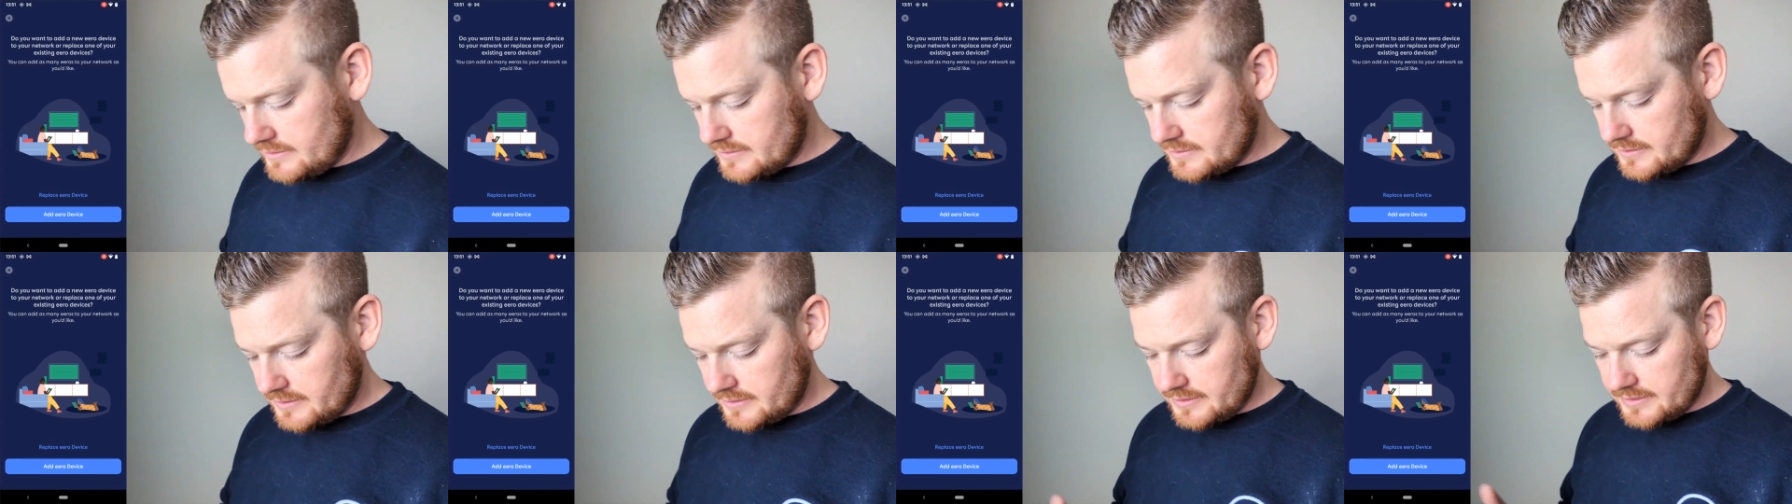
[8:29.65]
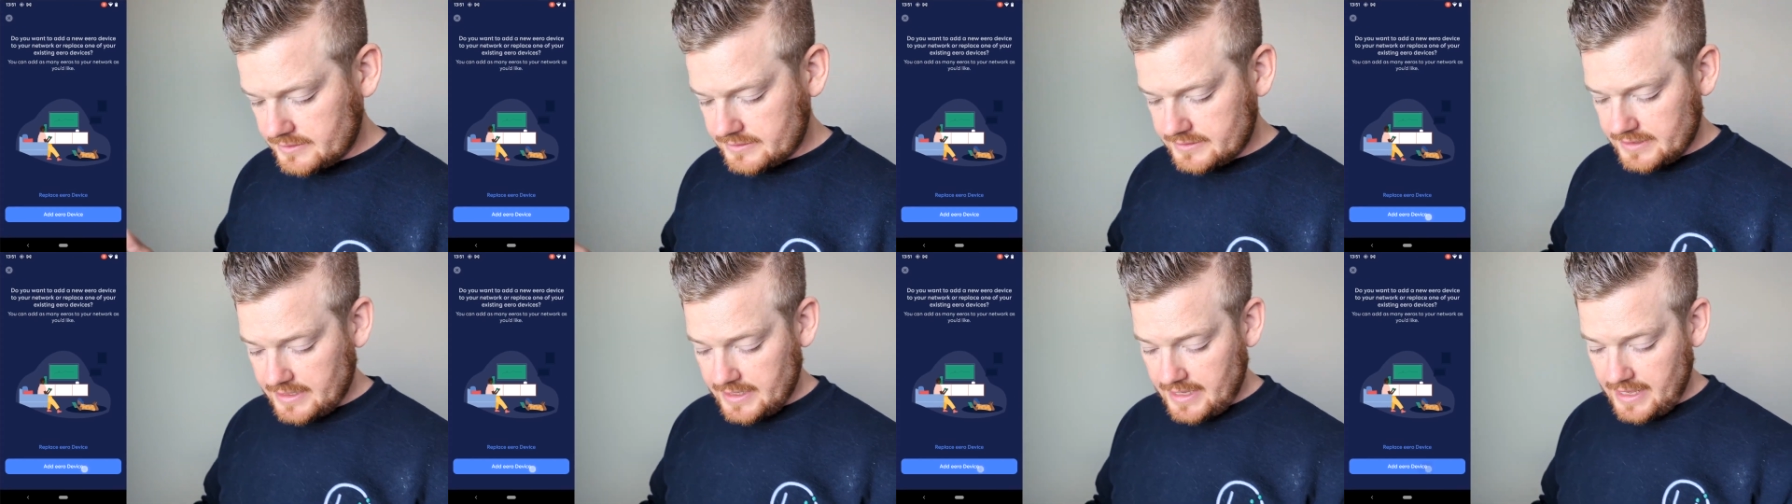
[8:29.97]
I'm gonna
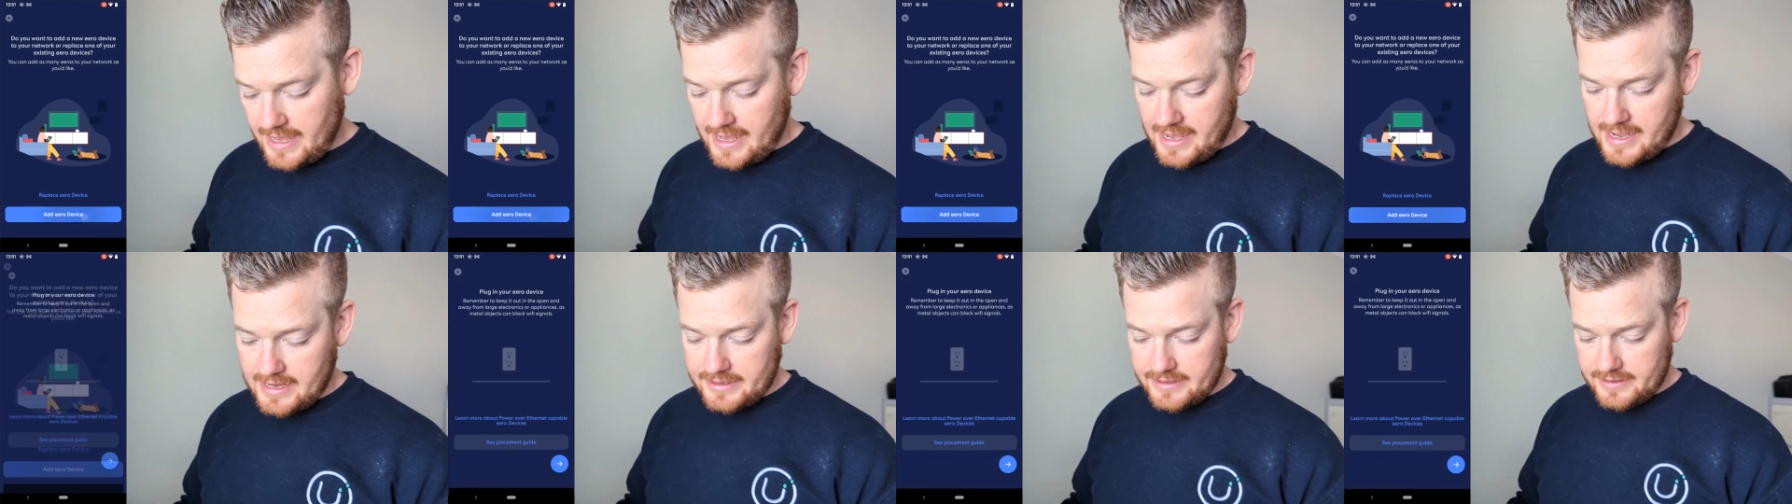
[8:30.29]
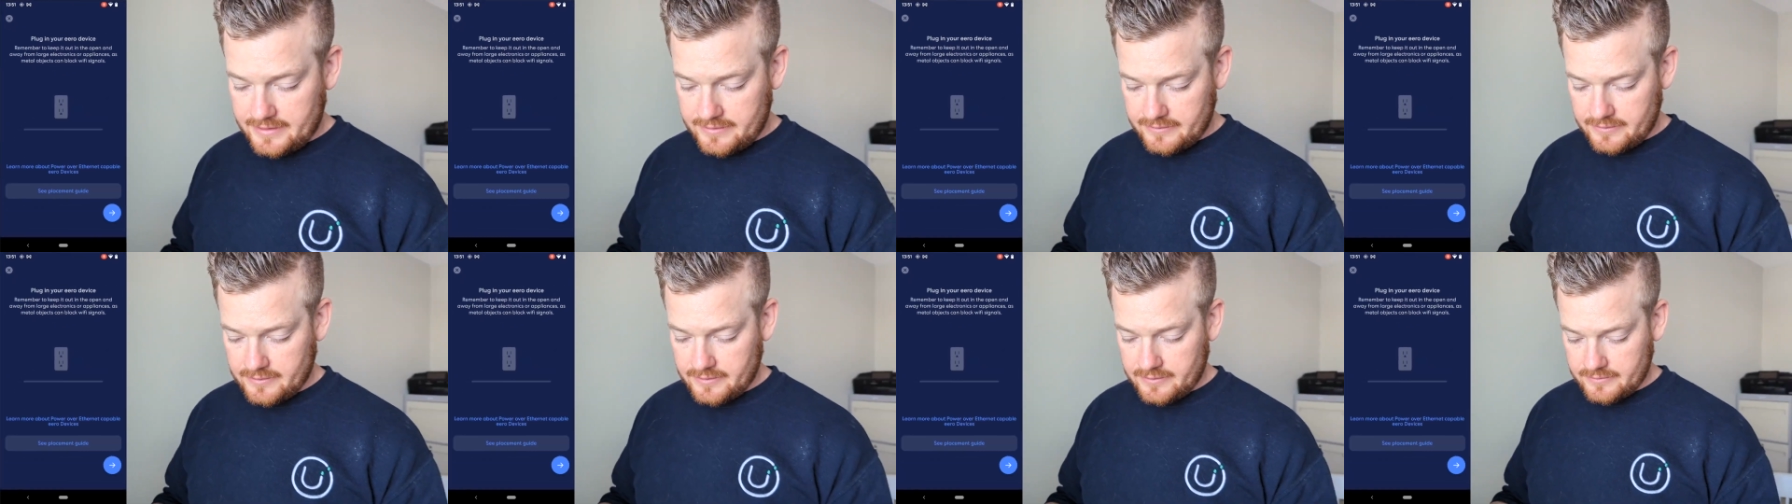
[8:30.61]
say add
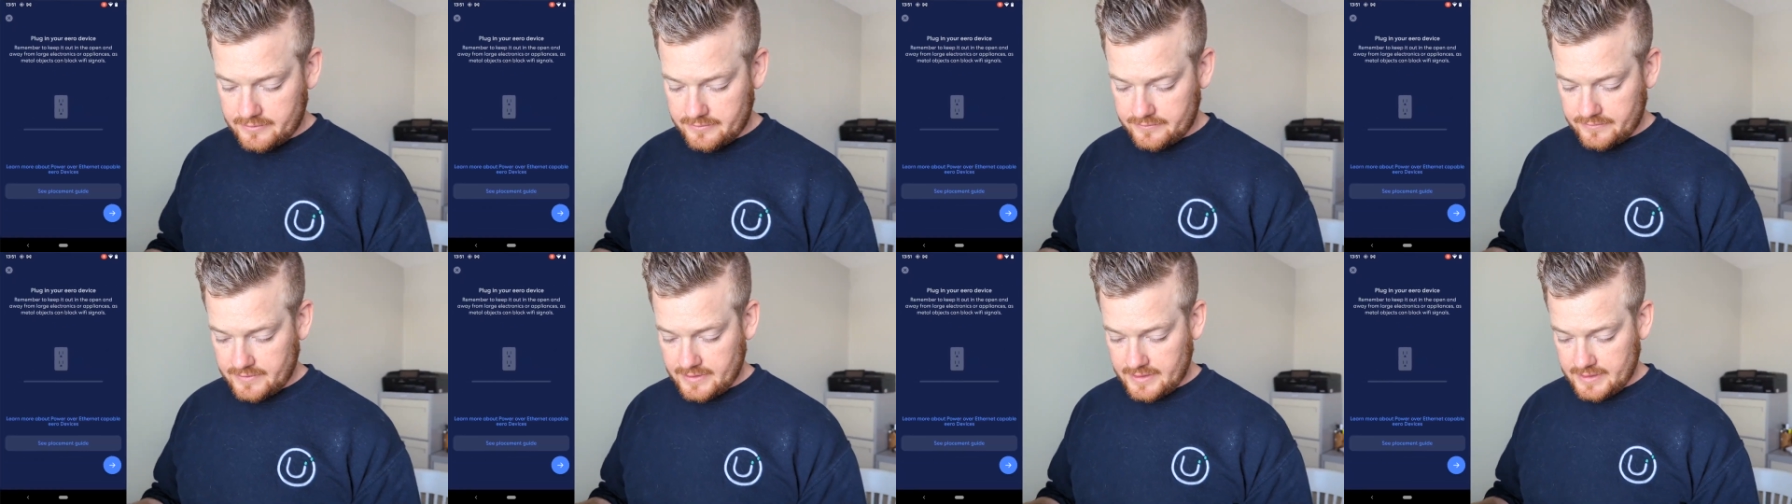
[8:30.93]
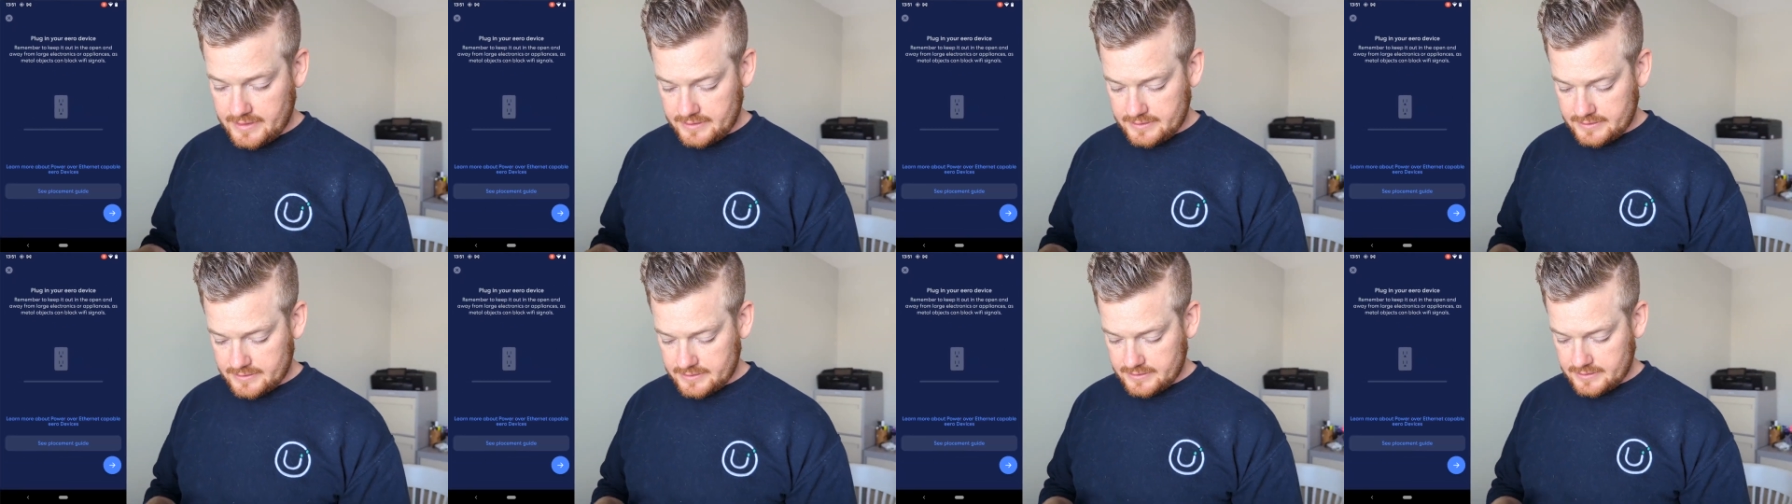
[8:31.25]
Eero
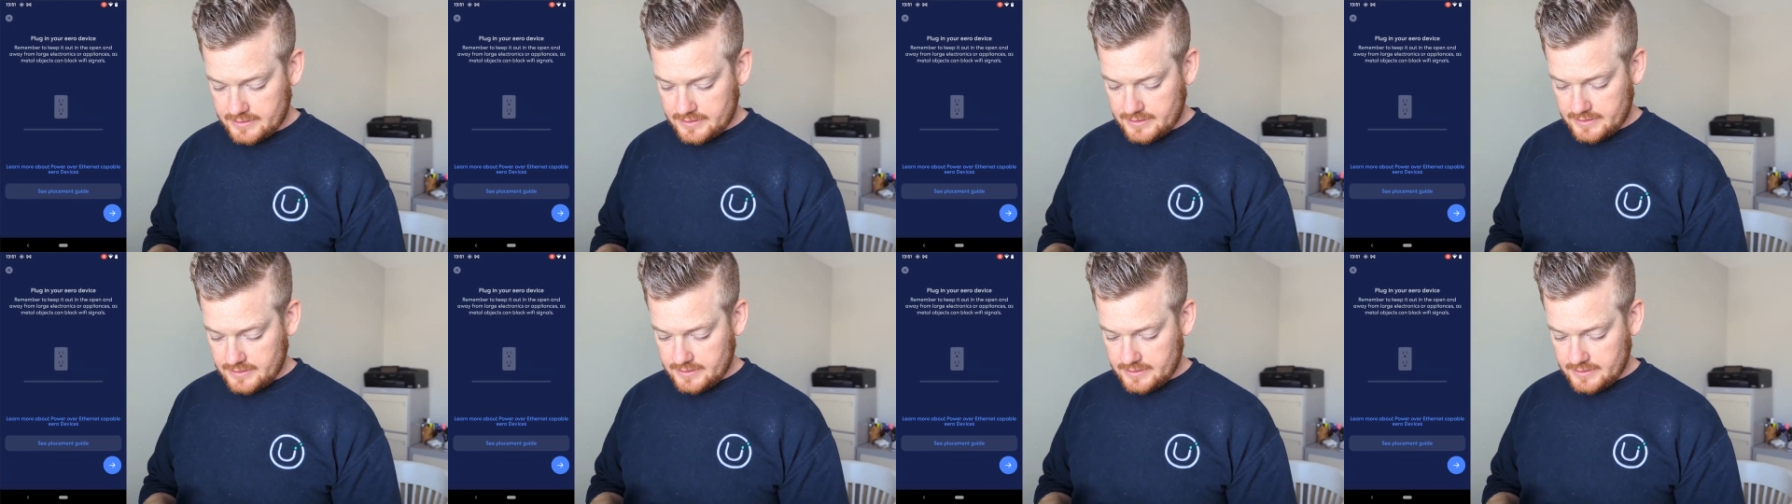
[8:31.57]
device.